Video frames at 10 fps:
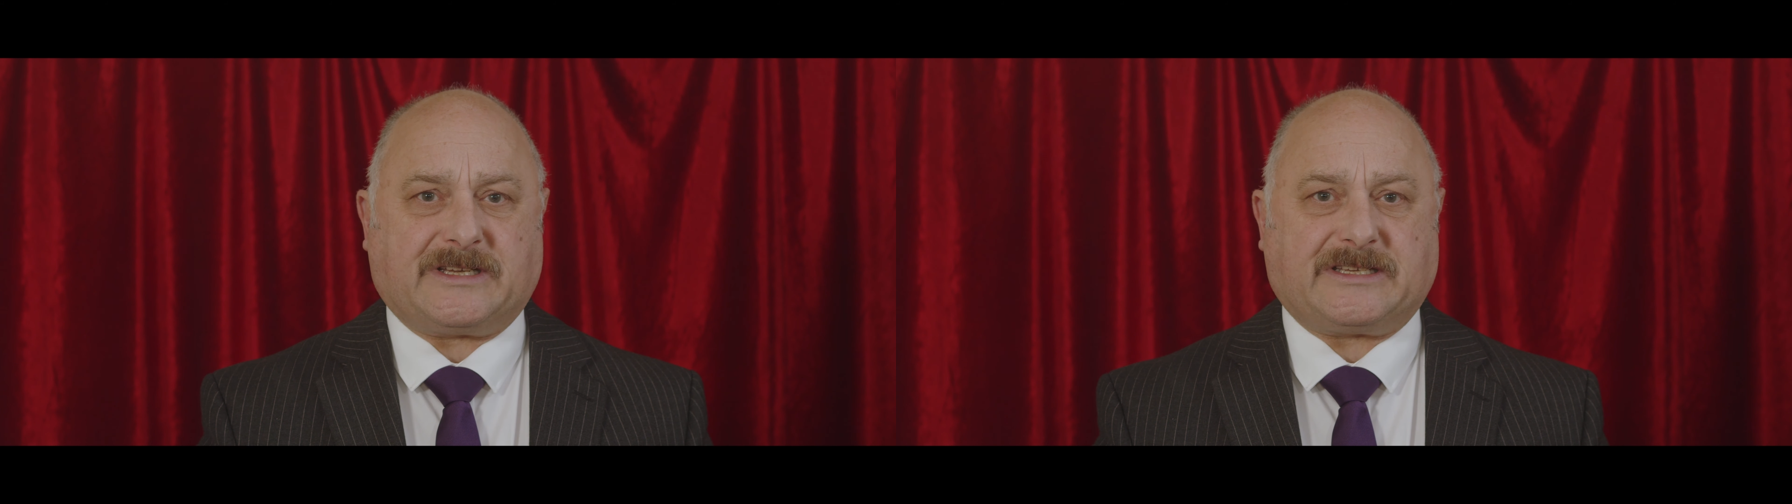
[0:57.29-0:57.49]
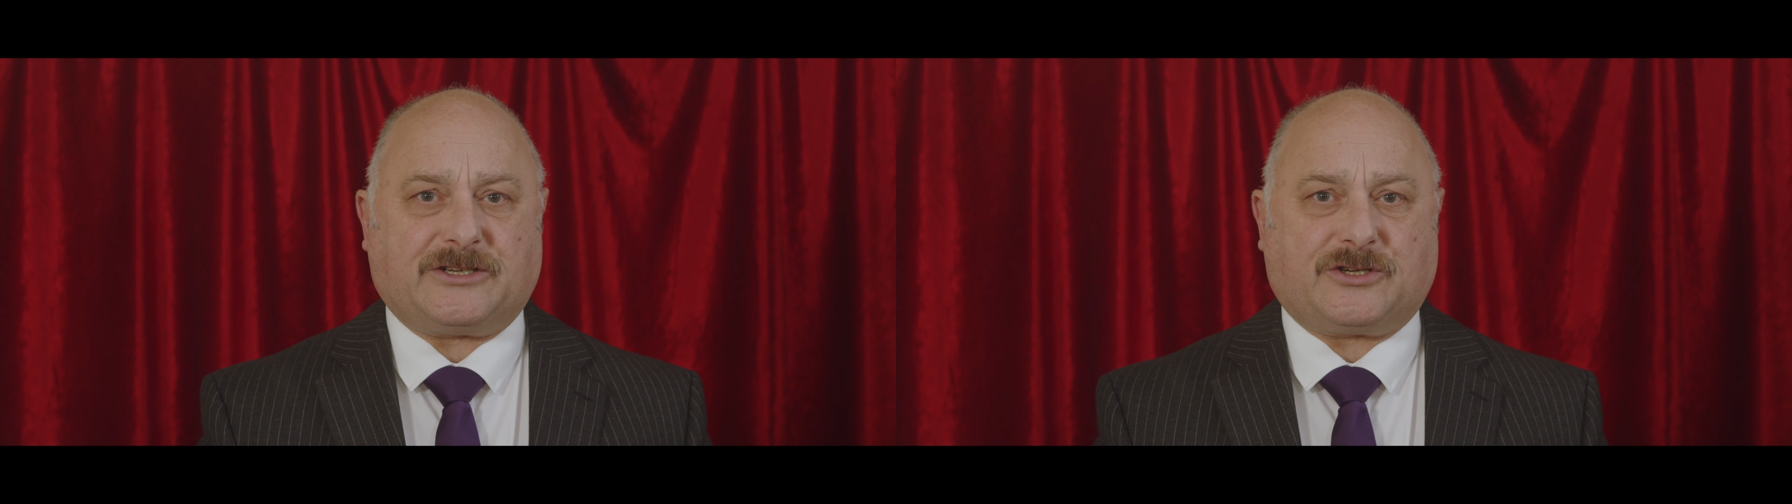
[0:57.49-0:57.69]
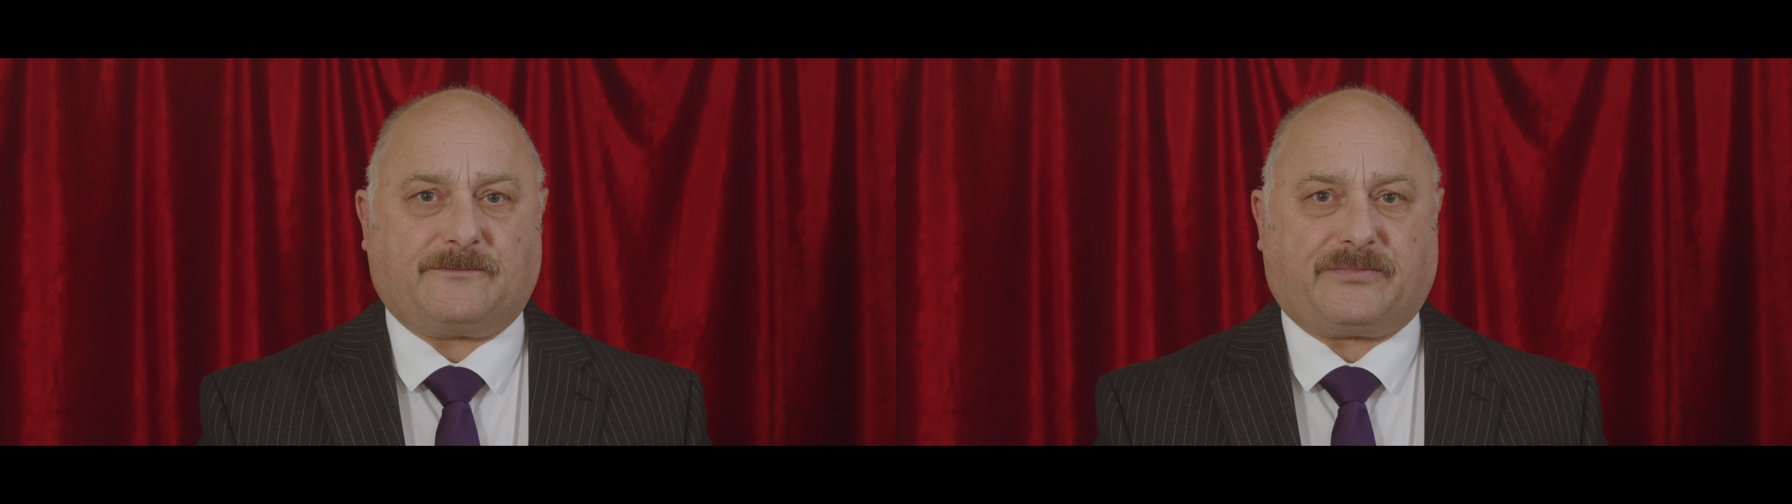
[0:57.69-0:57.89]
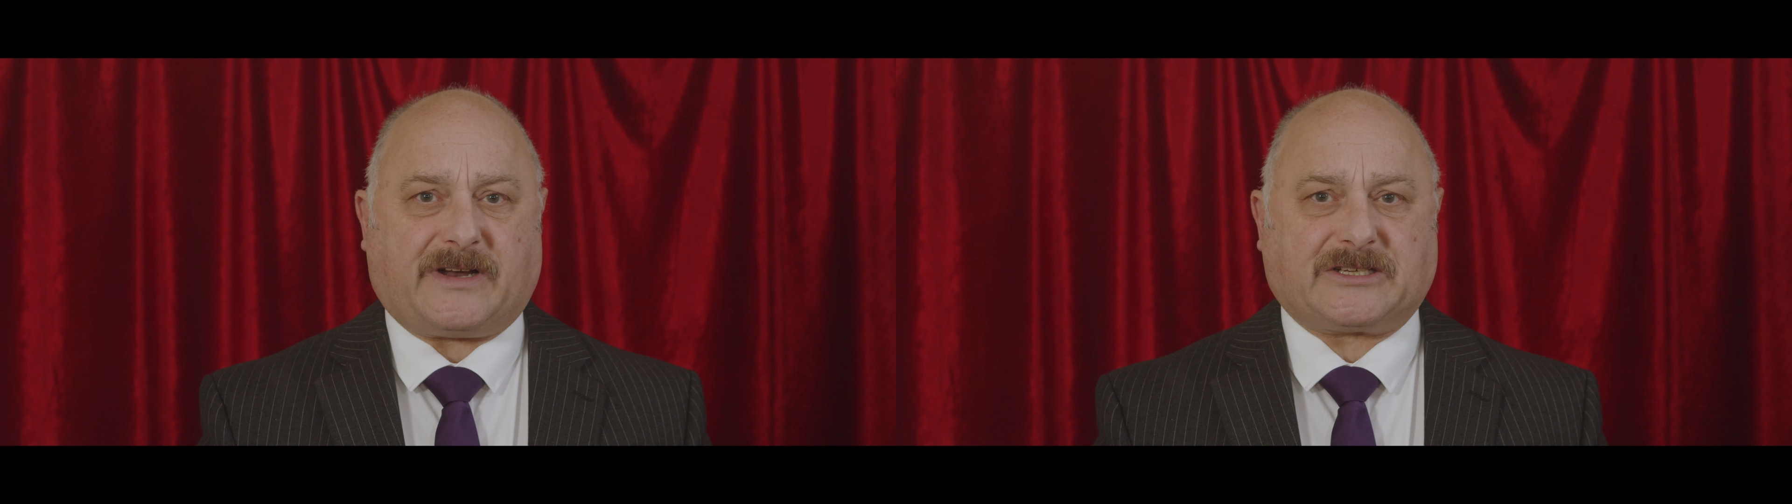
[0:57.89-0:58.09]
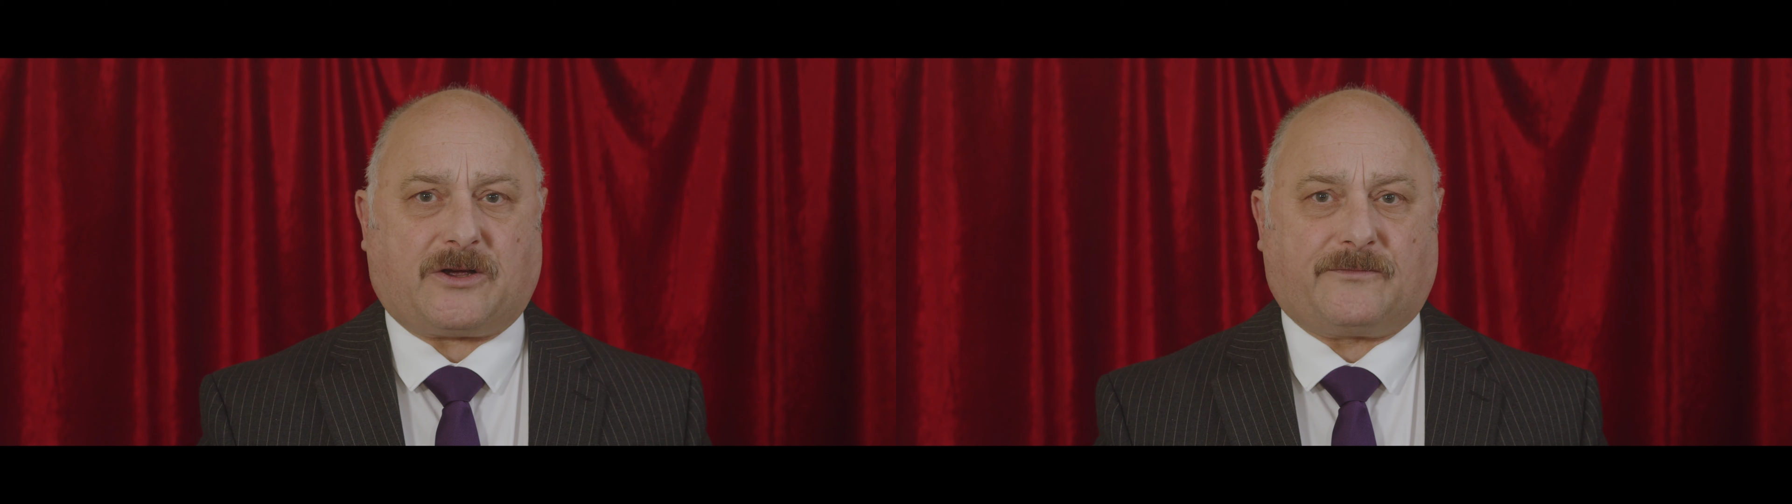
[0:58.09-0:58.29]
decision
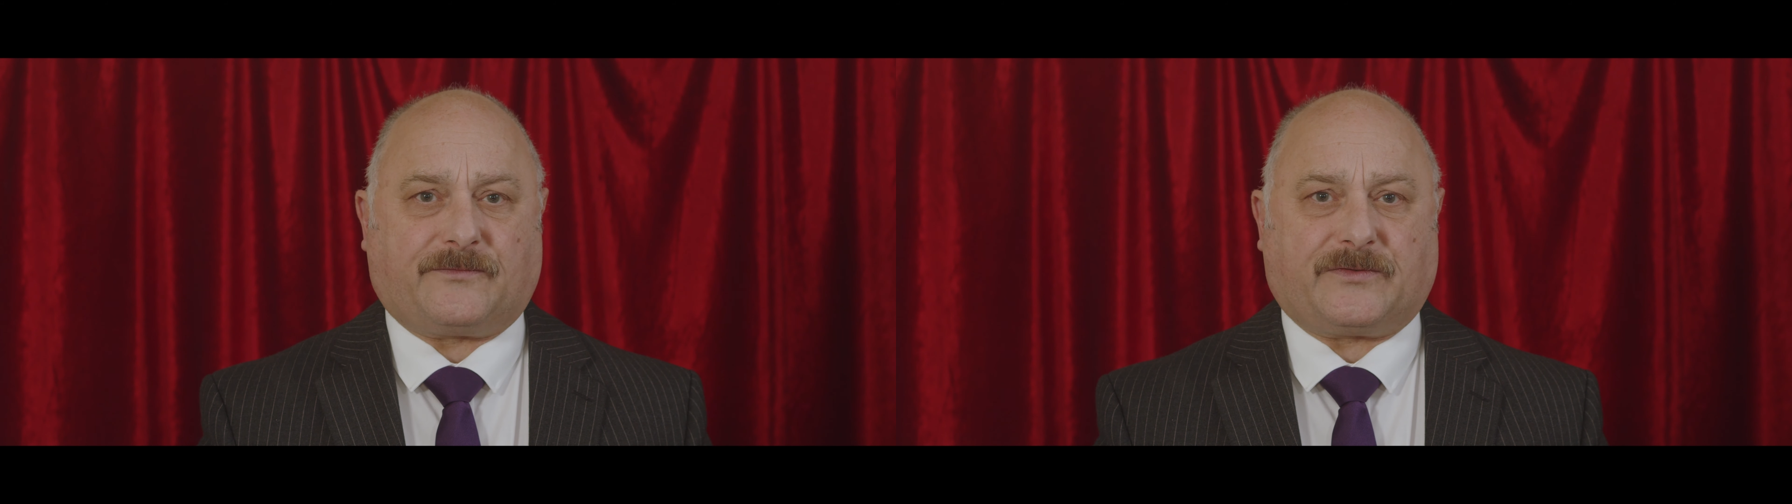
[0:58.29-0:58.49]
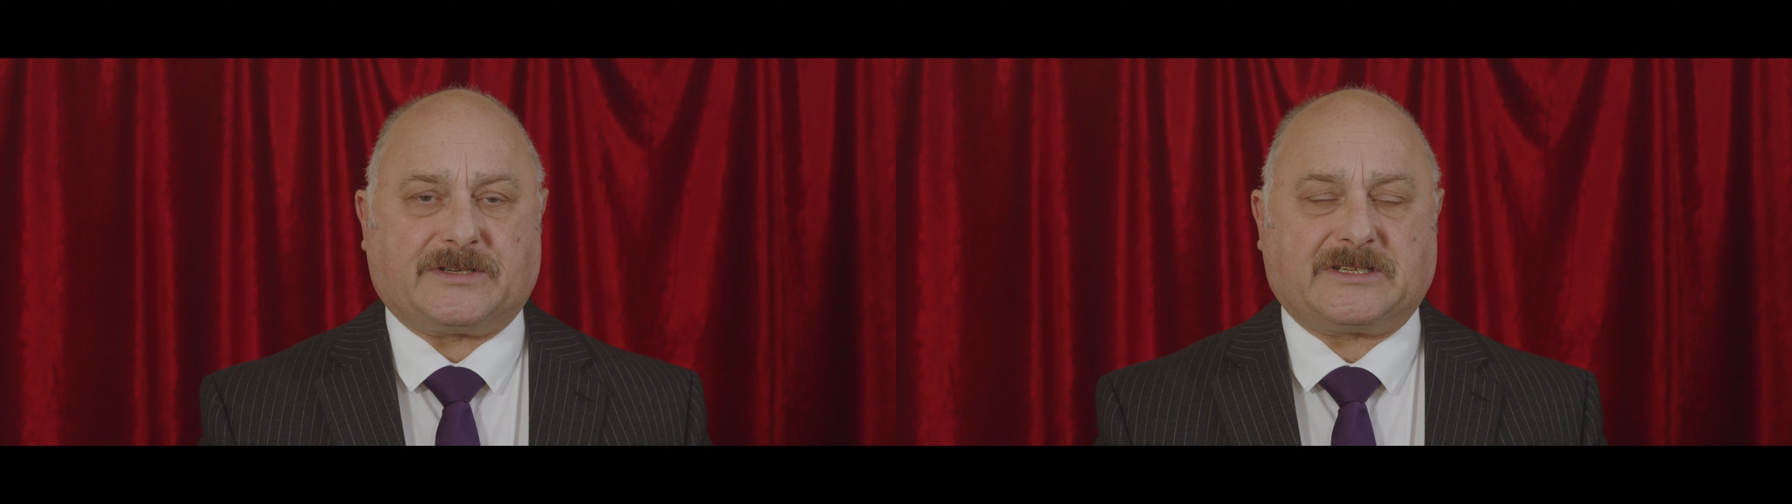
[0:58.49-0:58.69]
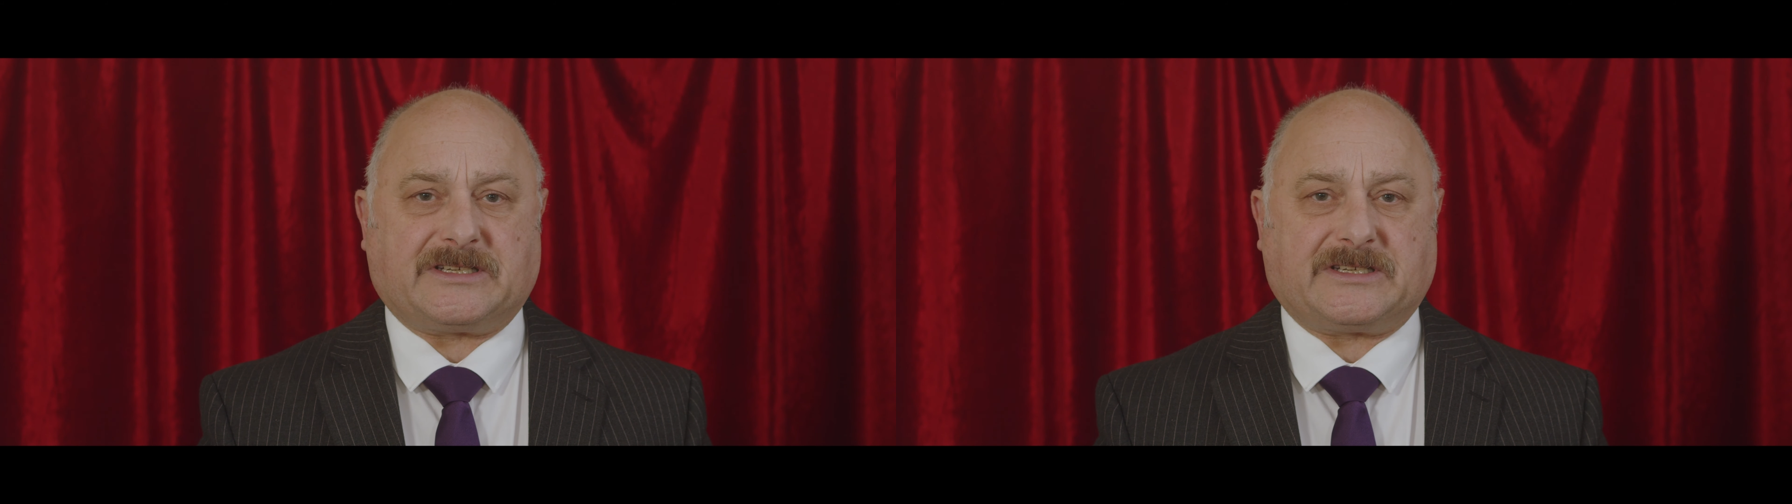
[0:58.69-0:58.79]
press conference